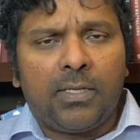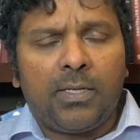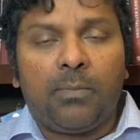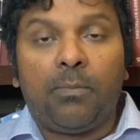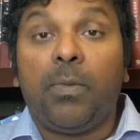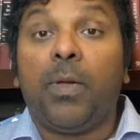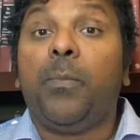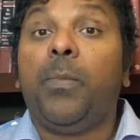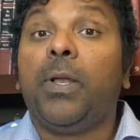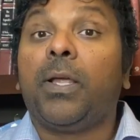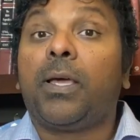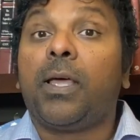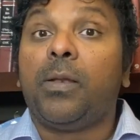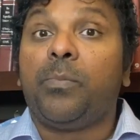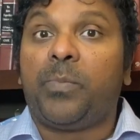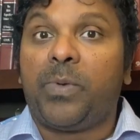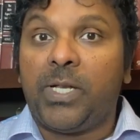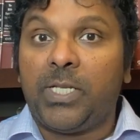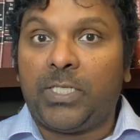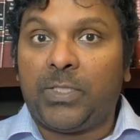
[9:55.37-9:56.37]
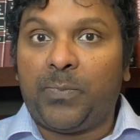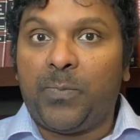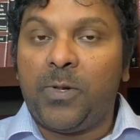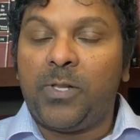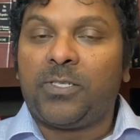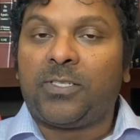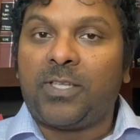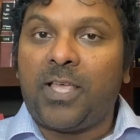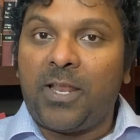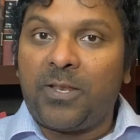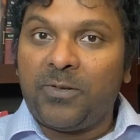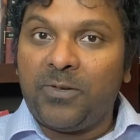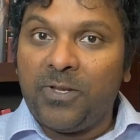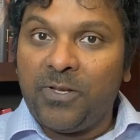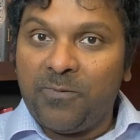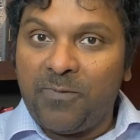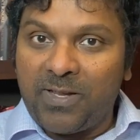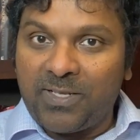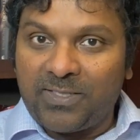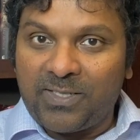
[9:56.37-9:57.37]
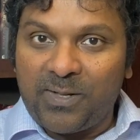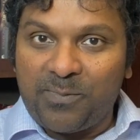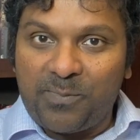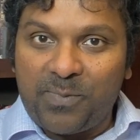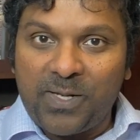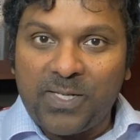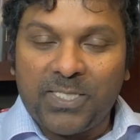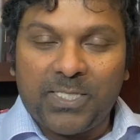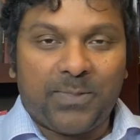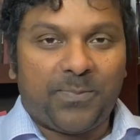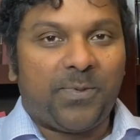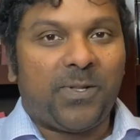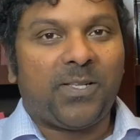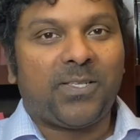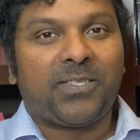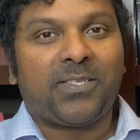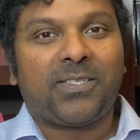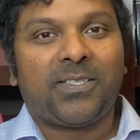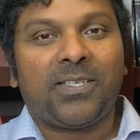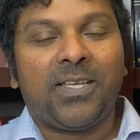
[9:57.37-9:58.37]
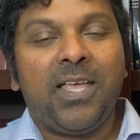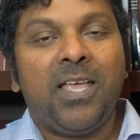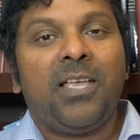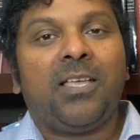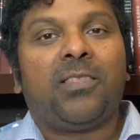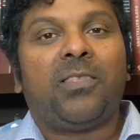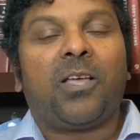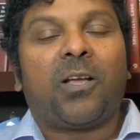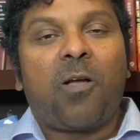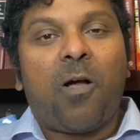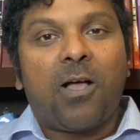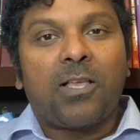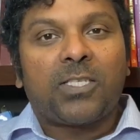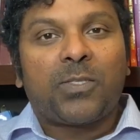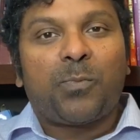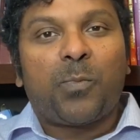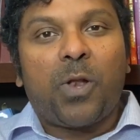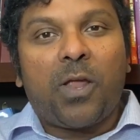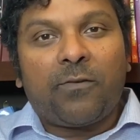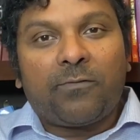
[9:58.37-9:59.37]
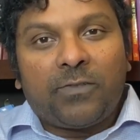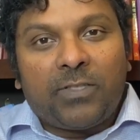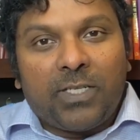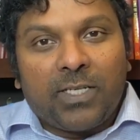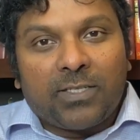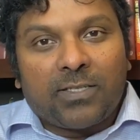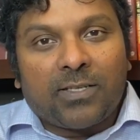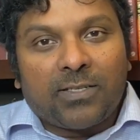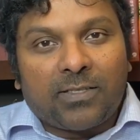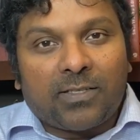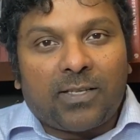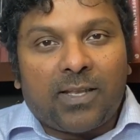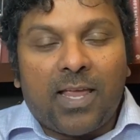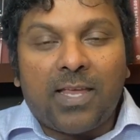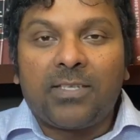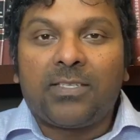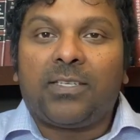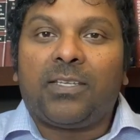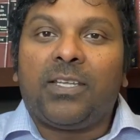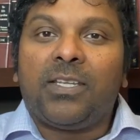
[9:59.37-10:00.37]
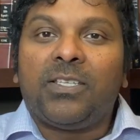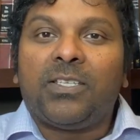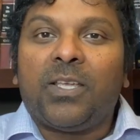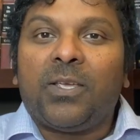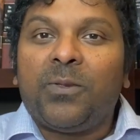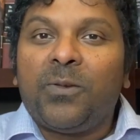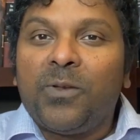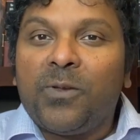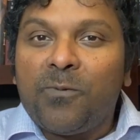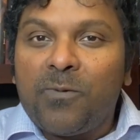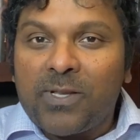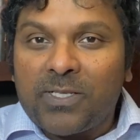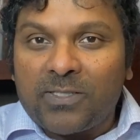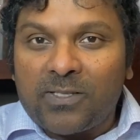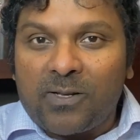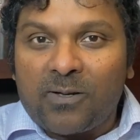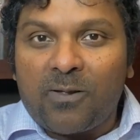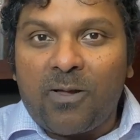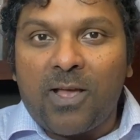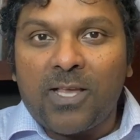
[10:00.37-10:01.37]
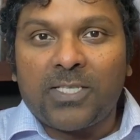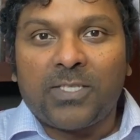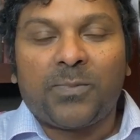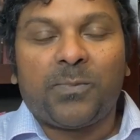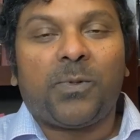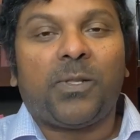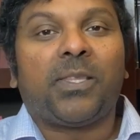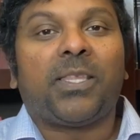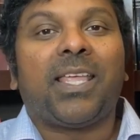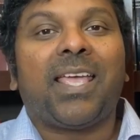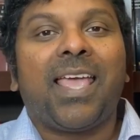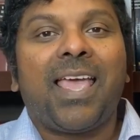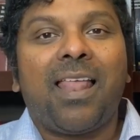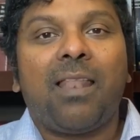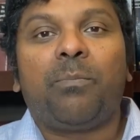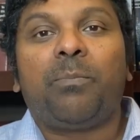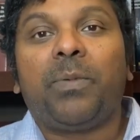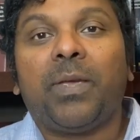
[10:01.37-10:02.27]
Biblical principles are universal principles. The gospel of Jesus Christ is a universal gospel. They help